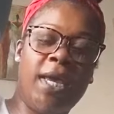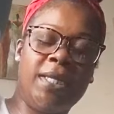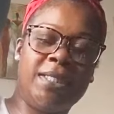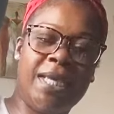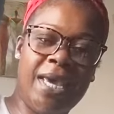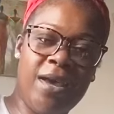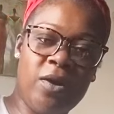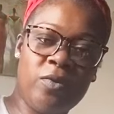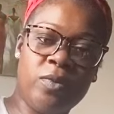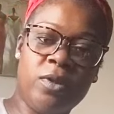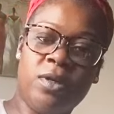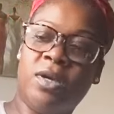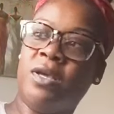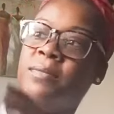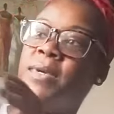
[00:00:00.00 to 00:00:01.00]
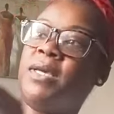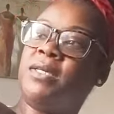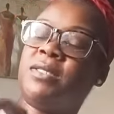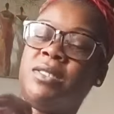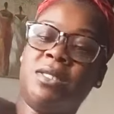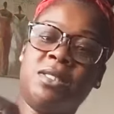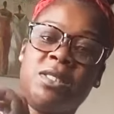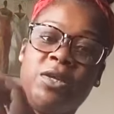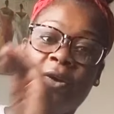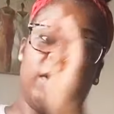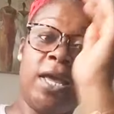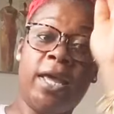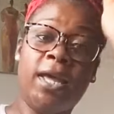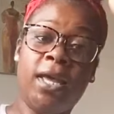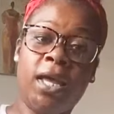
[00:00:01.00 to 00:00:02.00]
down because since they're
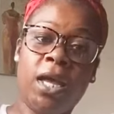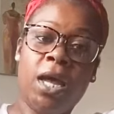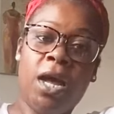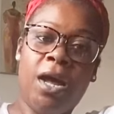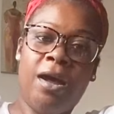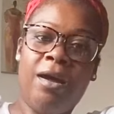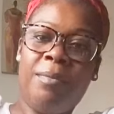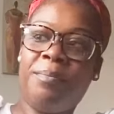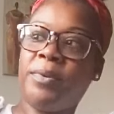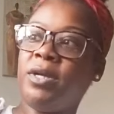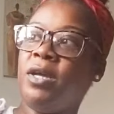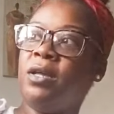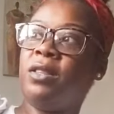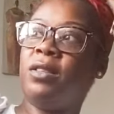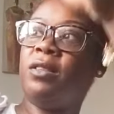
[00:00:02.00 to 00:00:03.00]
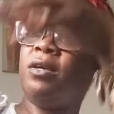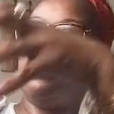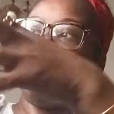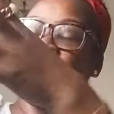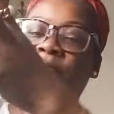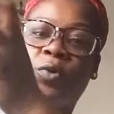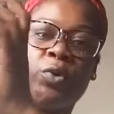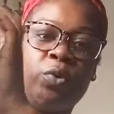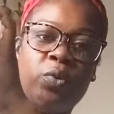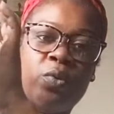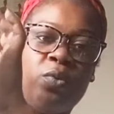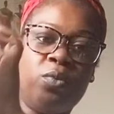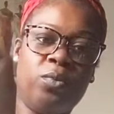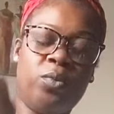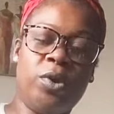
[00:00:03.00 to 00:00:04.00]
hanging up, the fruit
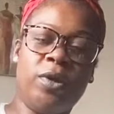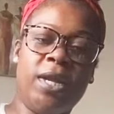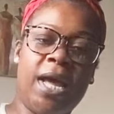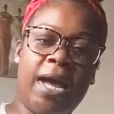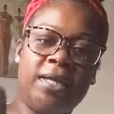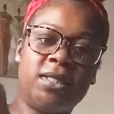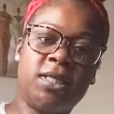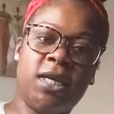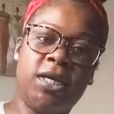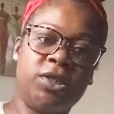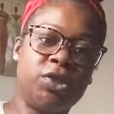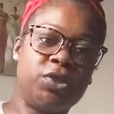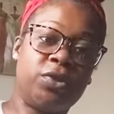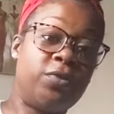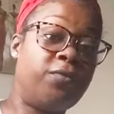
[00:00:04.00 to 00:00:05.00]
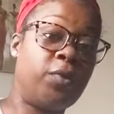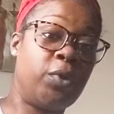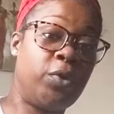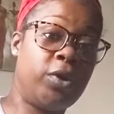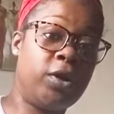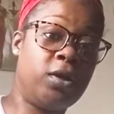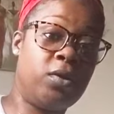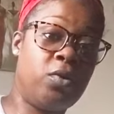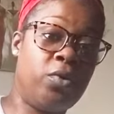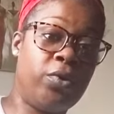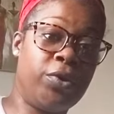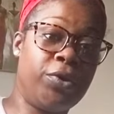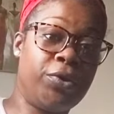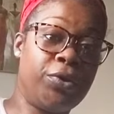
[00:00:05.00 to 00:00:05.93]
will not touch the floor or the